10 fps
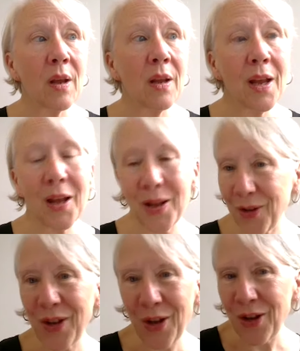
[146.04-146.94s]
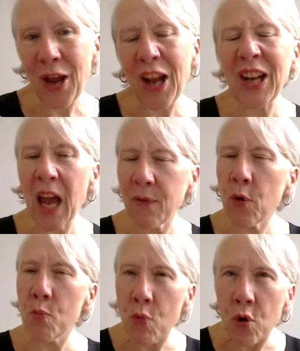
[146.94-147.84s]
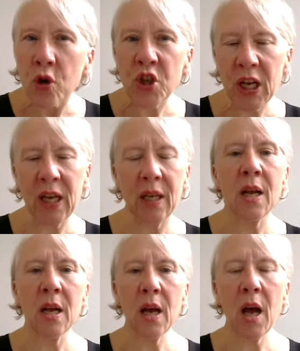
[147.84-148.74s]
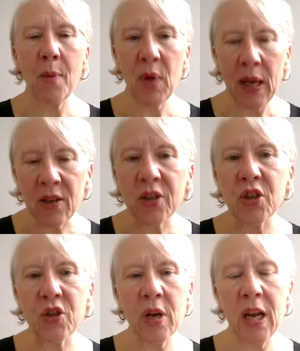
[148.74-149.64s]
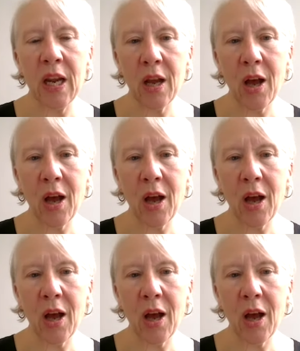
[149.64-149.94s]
and kind of emerging industry